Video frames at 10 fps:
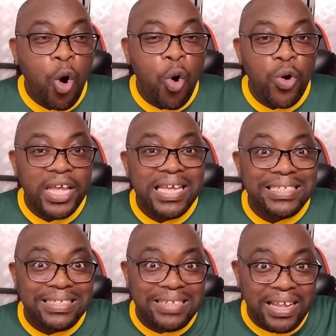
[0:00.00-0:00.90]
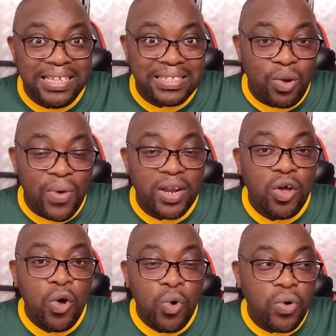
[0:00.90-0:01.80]
or he's the
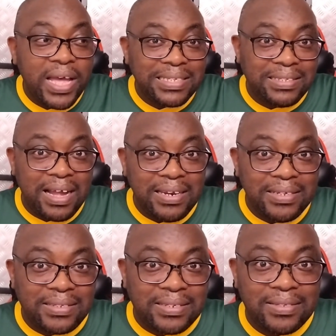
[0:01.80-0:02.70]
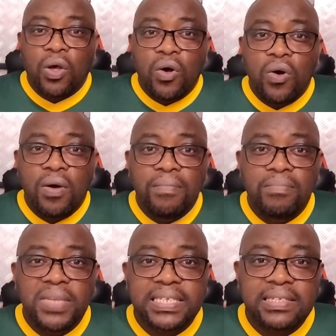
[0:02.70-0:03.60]
one who has done it. So
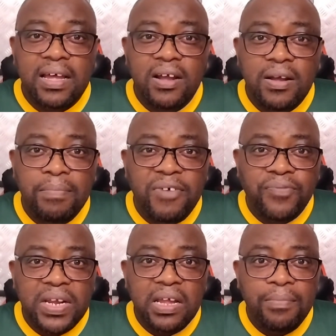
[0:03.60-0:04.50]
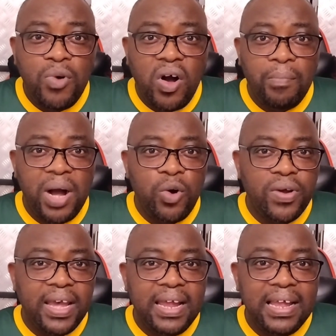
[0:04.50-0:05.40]
Mr. Bafana
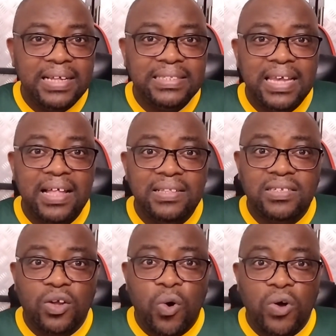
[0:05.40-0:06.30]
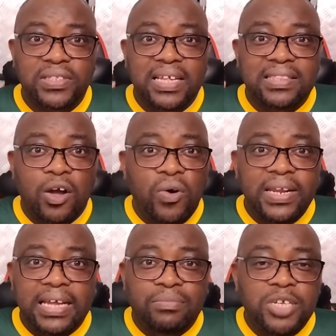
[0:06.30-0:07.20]
Mahungela tells the court that the
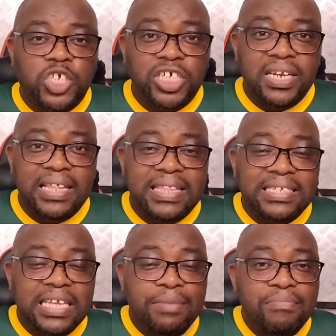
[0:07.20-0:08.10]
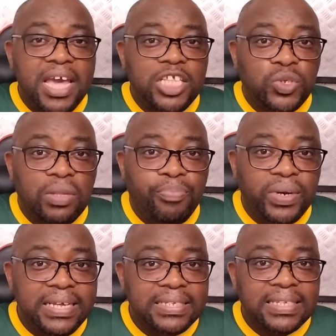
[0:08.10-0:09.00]
only admission that he made to the
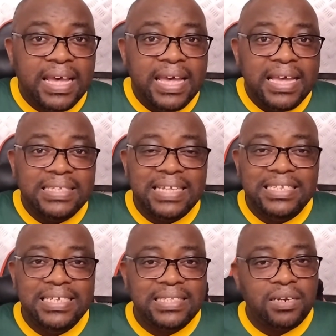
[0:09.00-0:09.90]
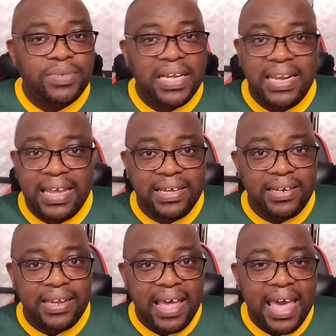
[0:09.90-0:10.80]
police is that he stripped her
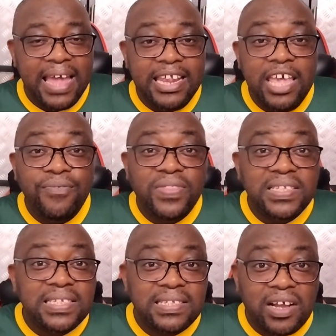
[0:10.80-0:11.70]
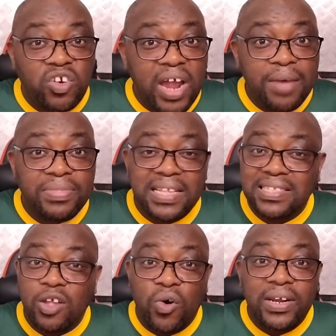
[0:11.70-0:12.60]
naked. And if this is a crime,
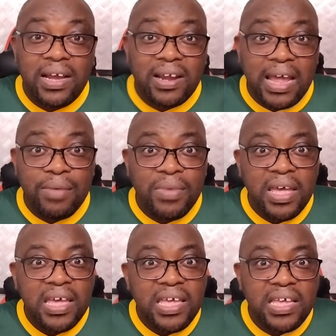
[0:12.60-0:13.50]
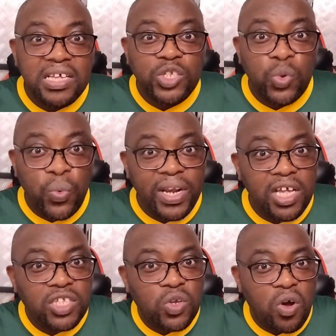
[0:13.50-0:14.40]
that's the only crime he is willing to